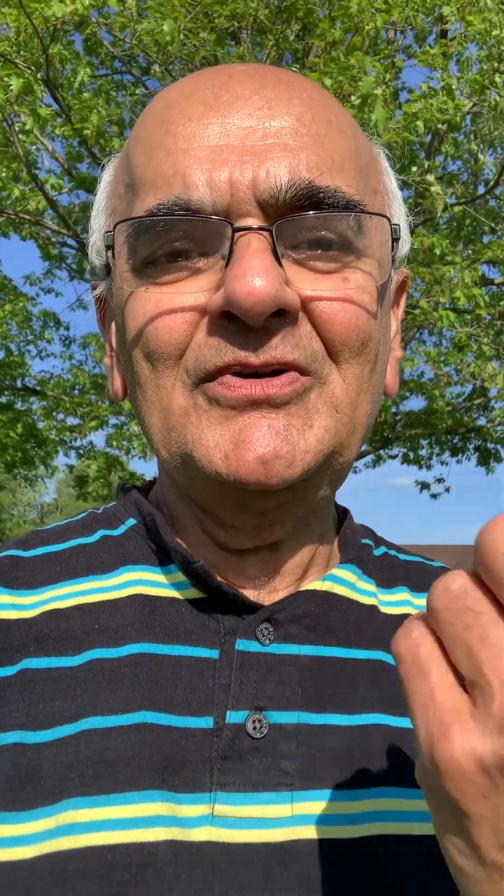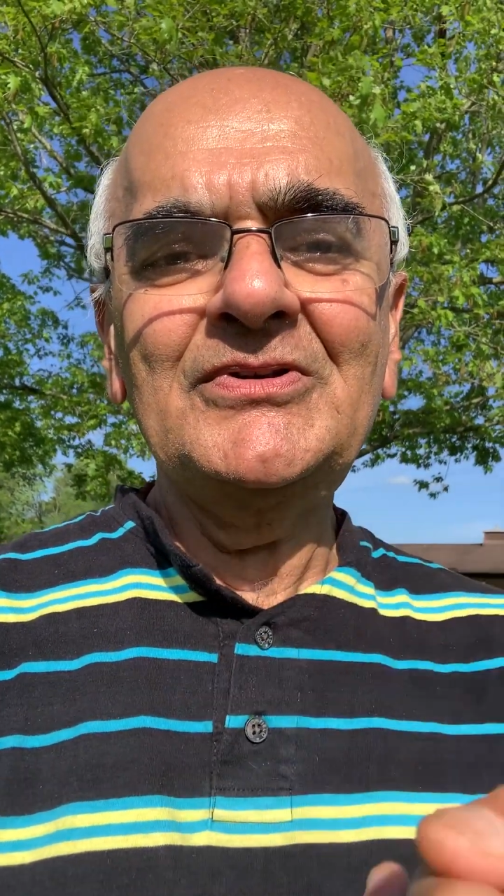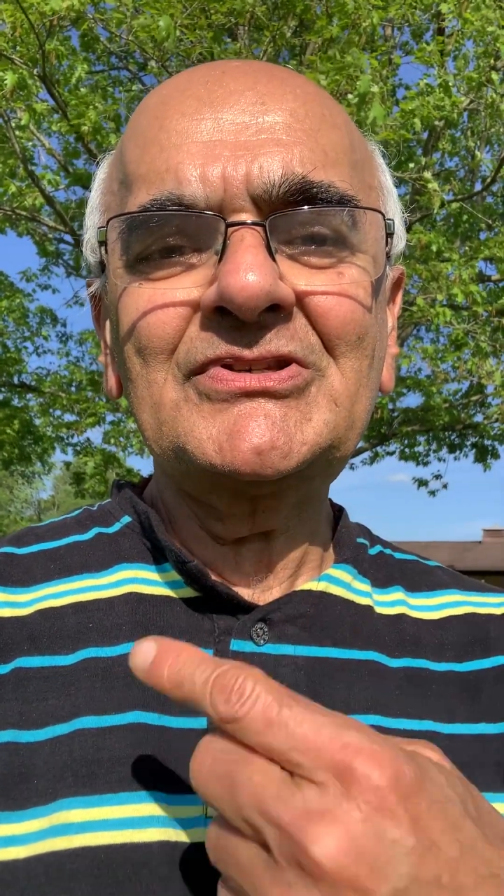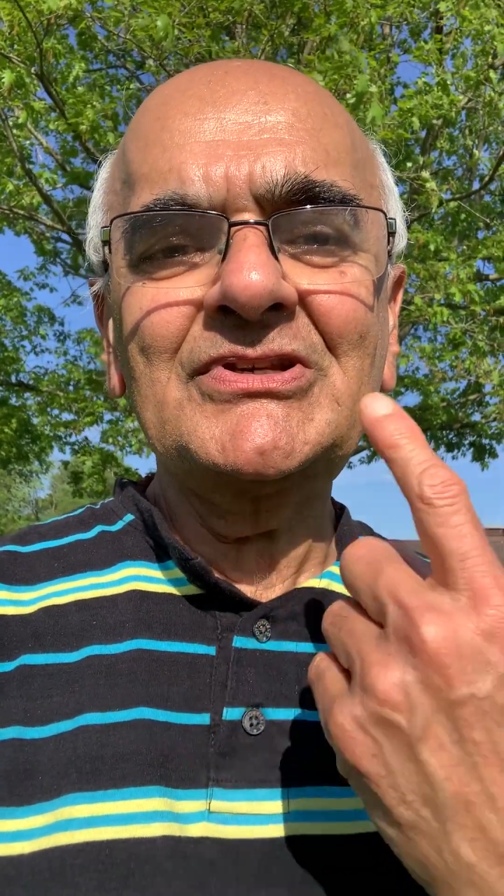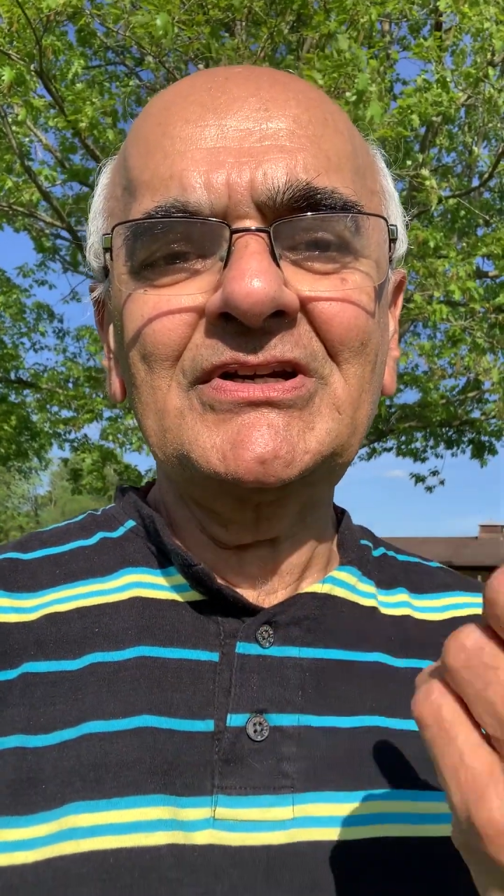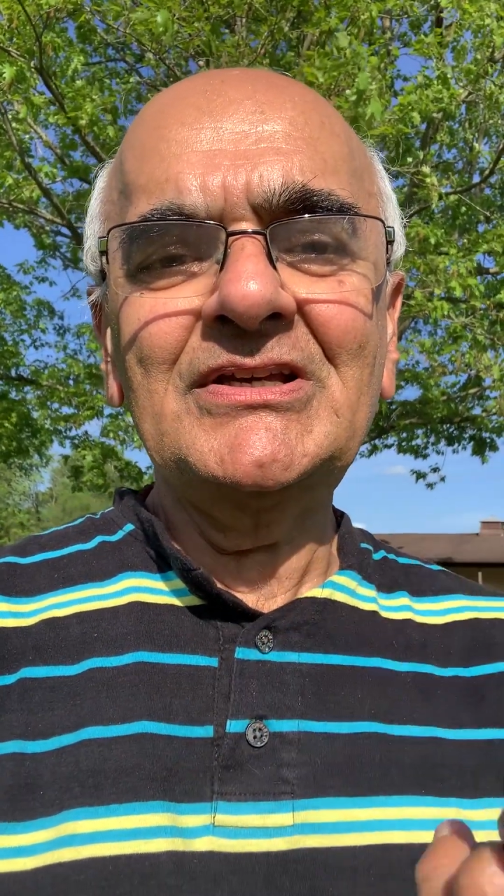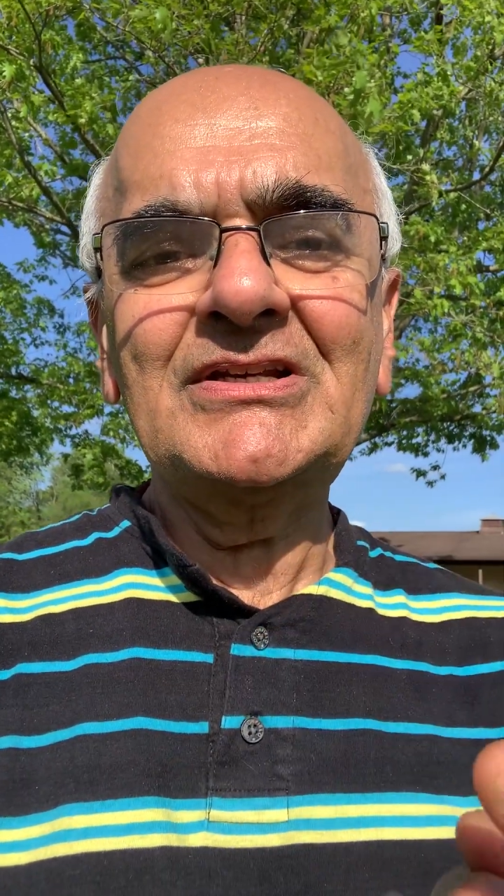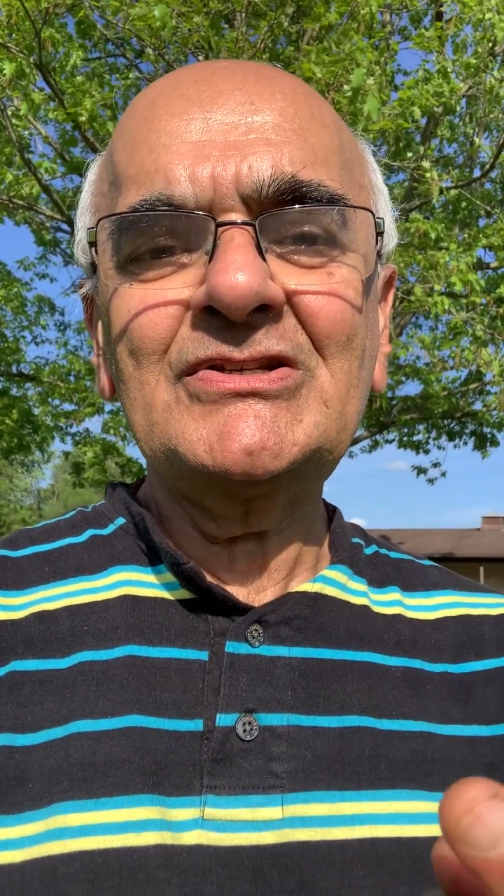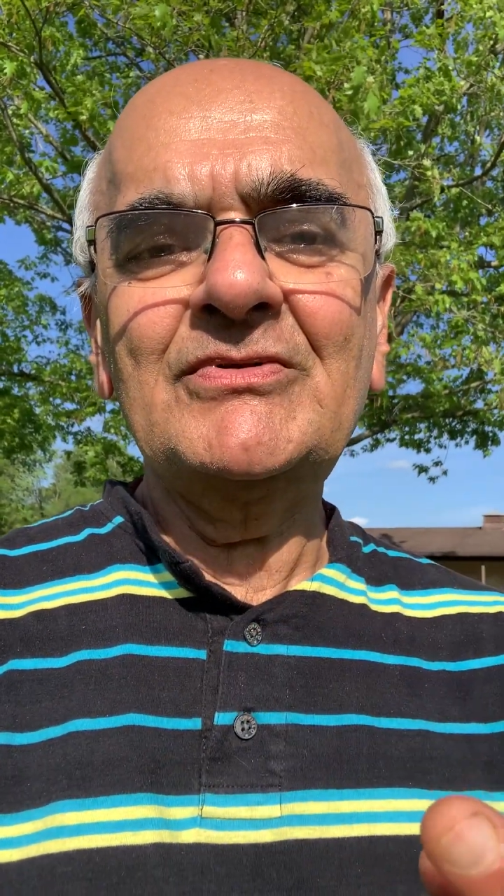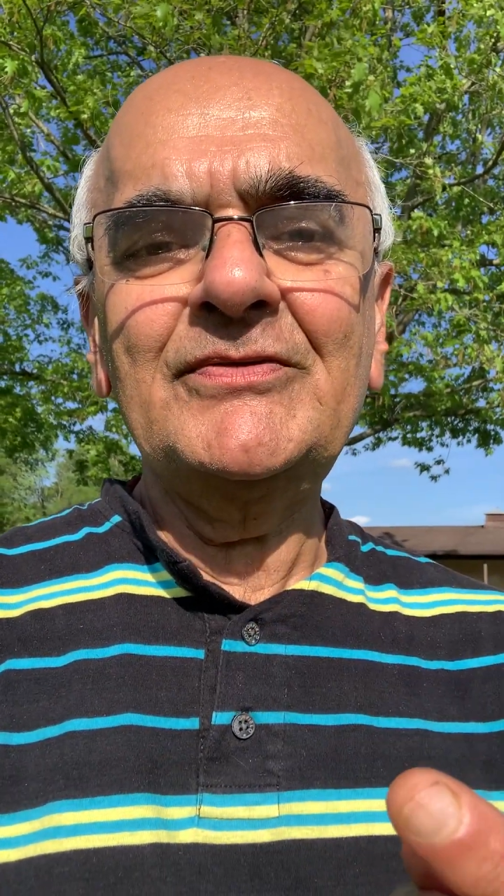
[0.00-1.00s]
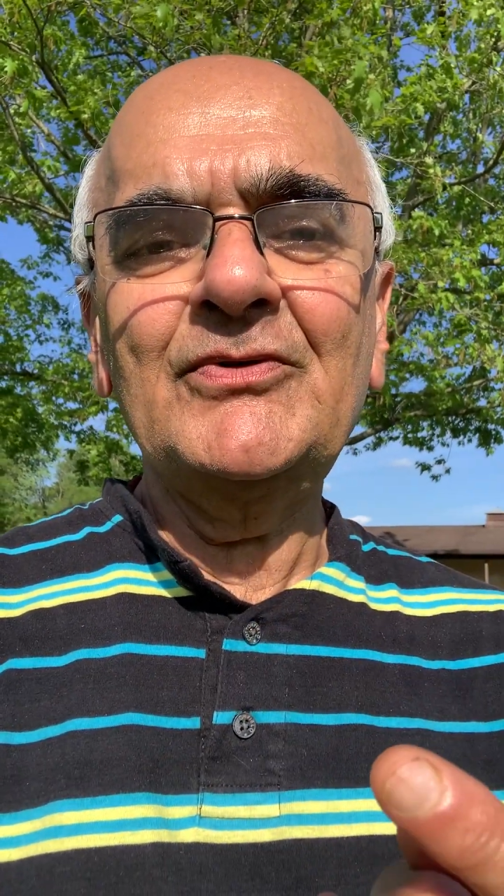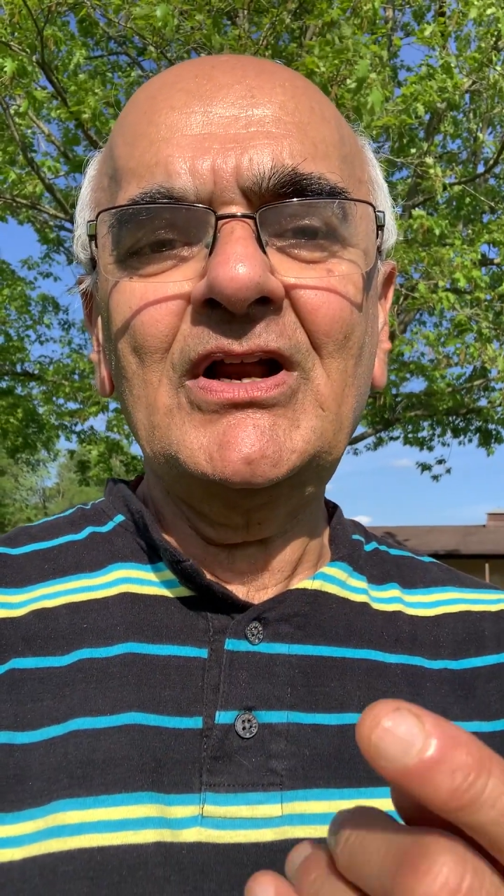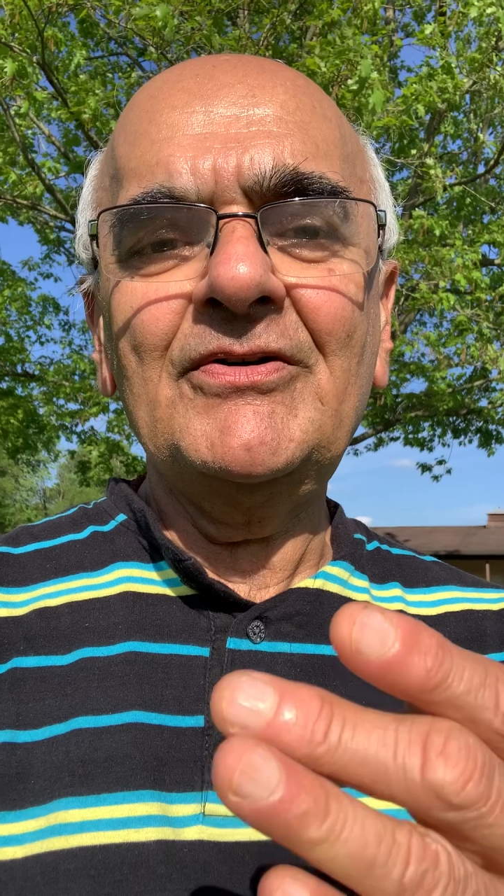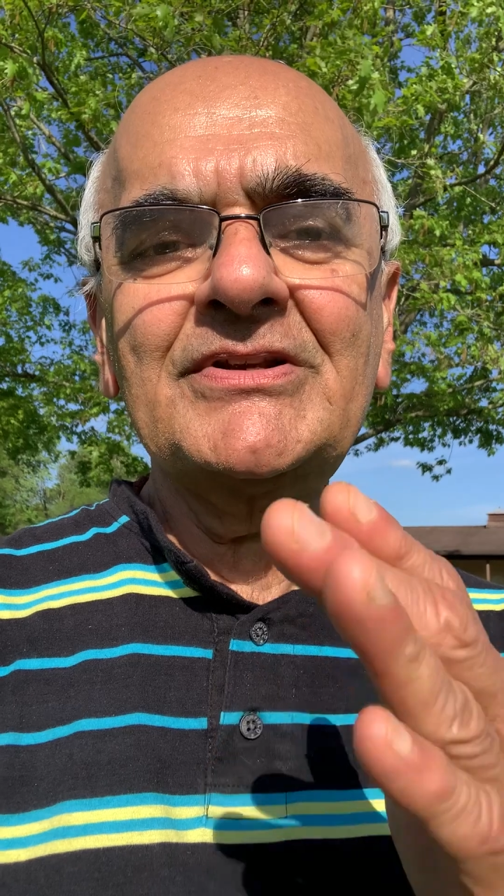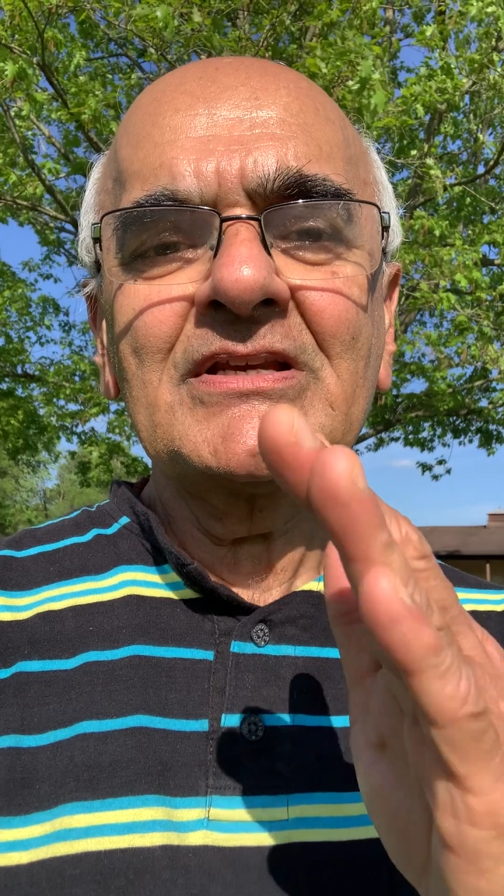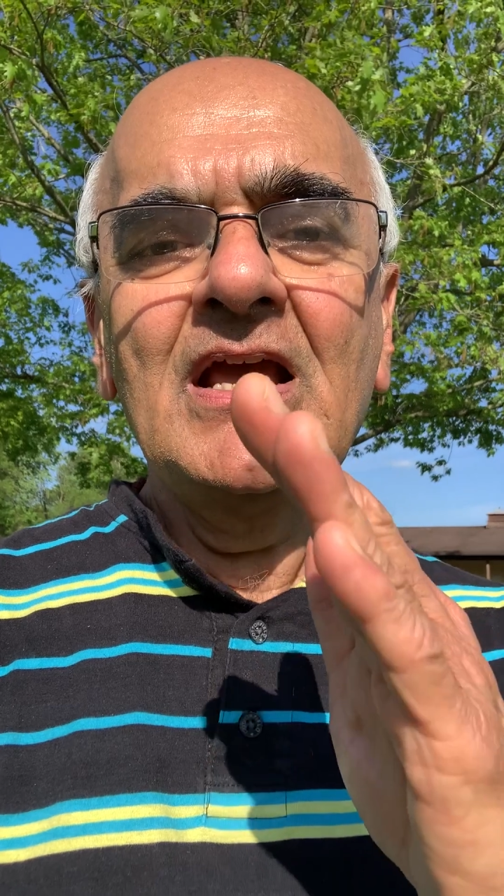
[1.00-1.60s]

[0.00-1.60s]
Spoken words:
circuit is 24 hours.